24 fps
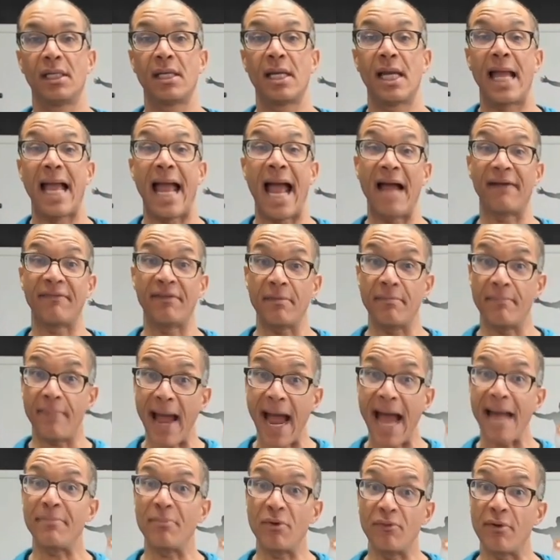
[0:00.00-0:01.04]
Having
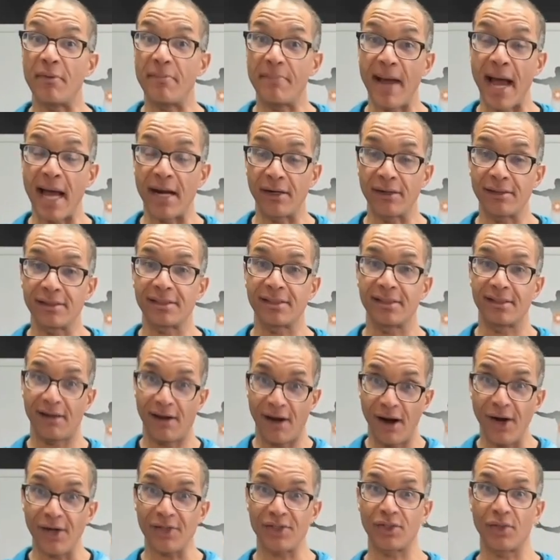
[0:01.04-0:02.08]
bad movement patterns
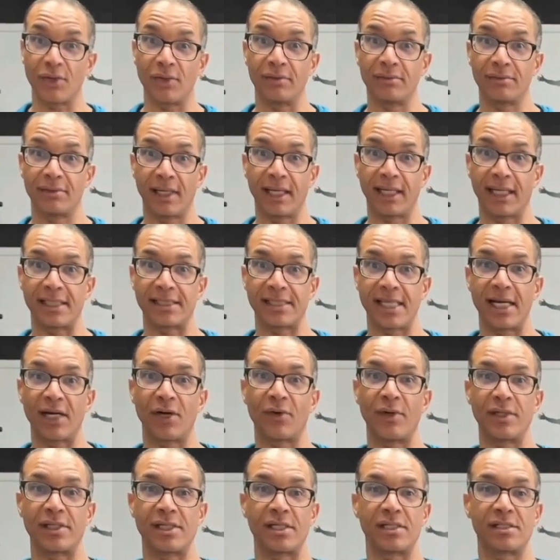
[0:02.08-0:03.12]
also, like I said,
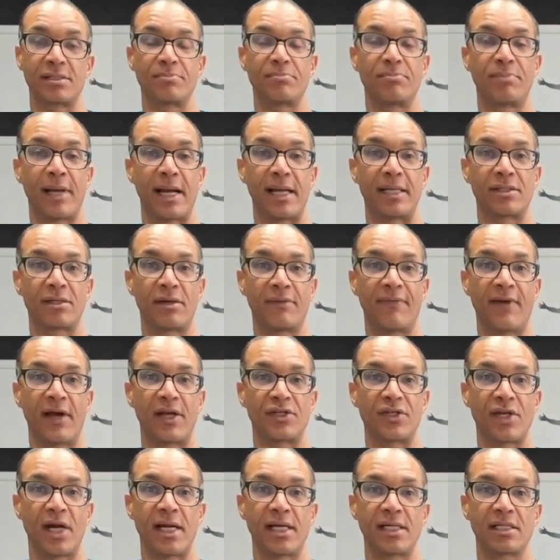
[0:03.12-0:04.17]
increases plantar
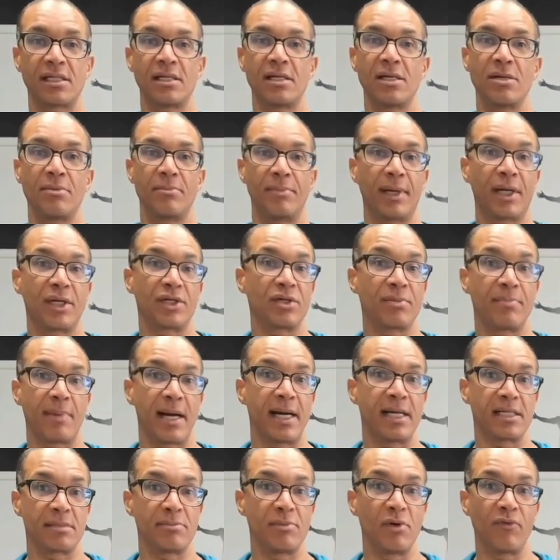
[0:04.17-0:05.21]
fasciitis because your body
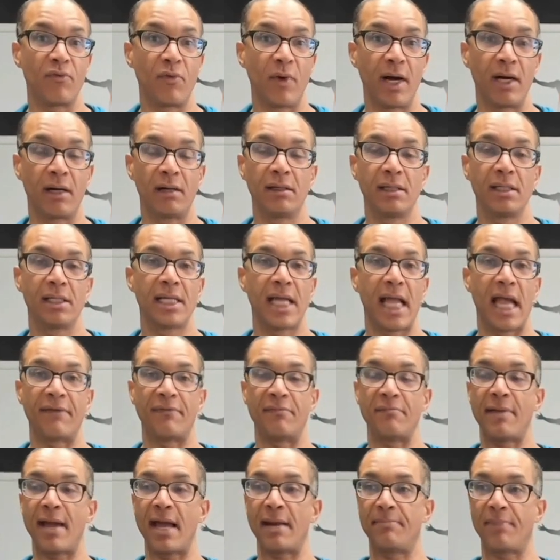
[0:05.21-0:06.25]
doesn't move well, having
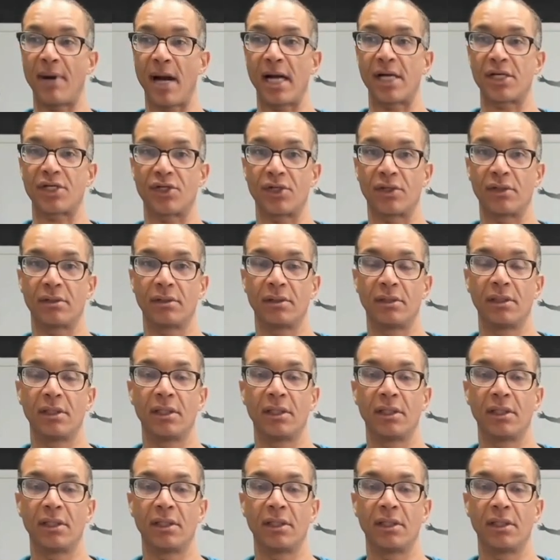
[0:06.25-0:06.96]
bad posture,